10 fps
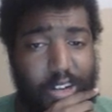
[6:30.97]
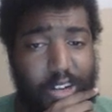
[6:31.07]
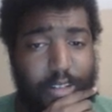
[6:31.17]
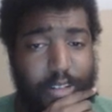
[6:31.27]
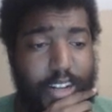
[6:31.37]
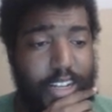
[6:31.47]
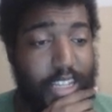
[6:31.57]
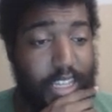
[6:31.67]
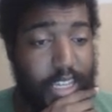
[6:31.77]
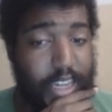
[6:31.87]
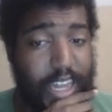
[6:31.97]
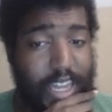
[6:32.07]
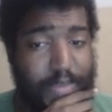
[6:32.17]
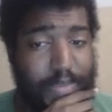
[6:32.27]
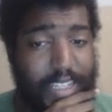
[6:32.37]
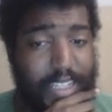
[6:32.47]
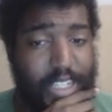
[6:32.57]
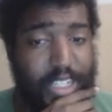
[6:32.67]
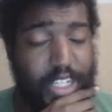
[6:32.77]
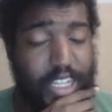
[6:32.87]
current games
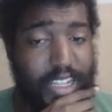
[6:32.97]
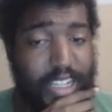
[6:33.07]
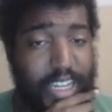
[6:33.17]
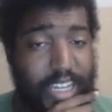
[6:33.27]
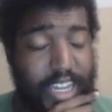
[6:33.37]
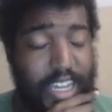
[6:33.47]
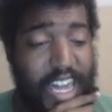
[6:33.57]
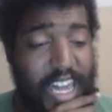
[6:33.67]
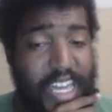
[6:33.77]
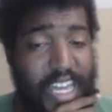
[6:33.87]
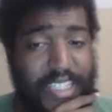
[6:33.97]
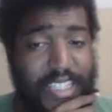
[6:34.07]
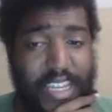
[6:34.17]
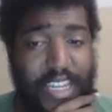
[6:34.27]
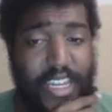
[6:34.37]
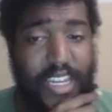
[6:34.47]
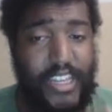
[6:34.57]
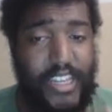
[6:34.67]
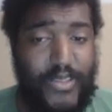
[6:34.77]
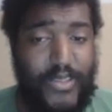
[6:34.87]
that the GLAA has,
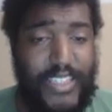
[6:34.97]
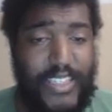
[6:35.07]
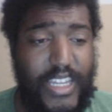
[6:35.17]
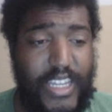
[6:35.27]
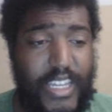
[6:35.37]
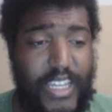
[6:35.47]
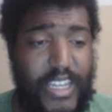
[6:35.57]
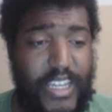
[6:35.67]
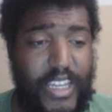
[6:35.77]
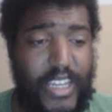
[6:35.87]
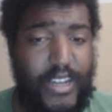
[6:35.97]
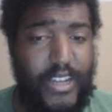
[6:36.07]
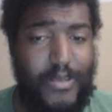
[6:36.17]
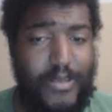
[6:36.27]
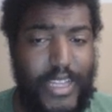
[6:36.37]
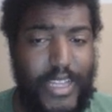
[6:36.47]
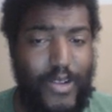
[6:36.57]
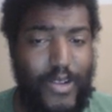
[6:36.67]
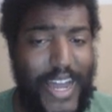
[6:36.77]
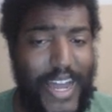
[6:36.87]
and you'll see, you know,
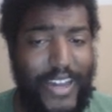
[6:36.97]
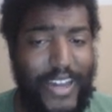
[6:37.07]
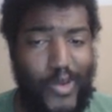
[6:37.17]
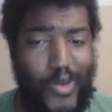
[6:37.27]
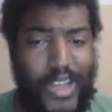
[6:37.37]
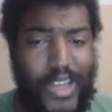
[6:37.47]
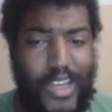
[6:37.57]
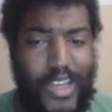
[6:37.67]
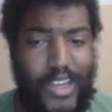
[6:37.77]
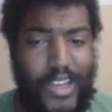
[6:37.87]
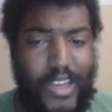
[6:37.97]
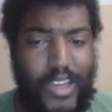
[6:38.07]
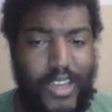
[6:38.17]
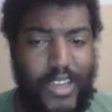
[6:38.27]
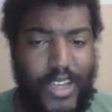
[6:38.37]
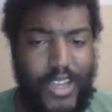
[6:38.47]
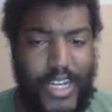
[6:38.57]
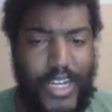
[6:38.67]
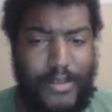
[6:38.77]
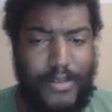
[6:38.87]
that Ohio,
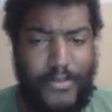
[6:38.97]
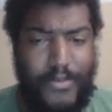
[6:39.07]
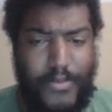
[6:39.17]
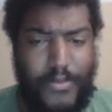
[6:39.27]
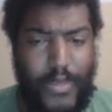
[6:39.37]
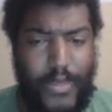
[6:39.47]
um,